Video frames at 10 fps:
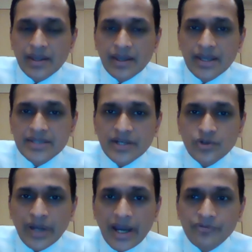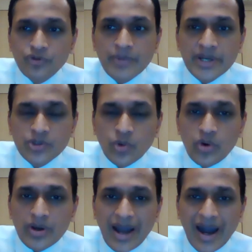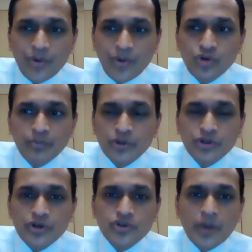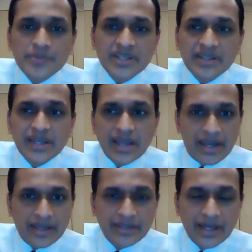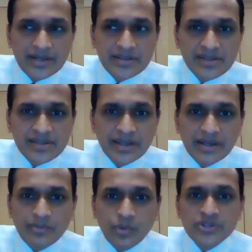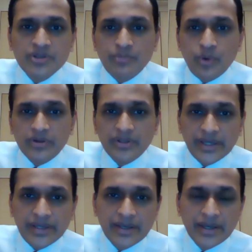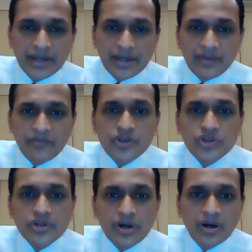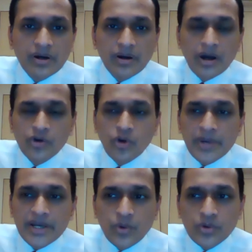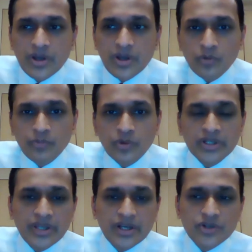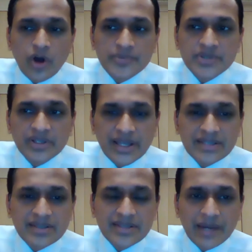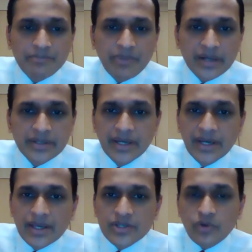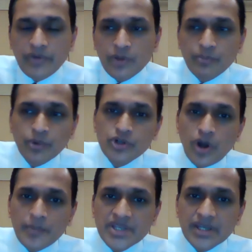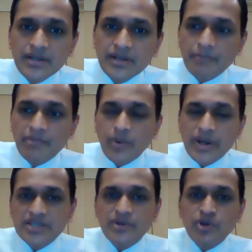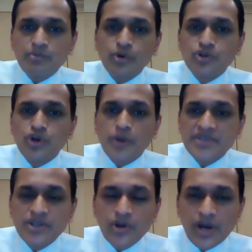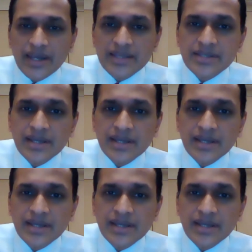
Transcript: is that you have to be told how to put your drops in the eye. That is the single most important thing, which nobody knows how to put in their drops, and that's the sad part. So when you put drops in, number one is when you put drops in your eyes,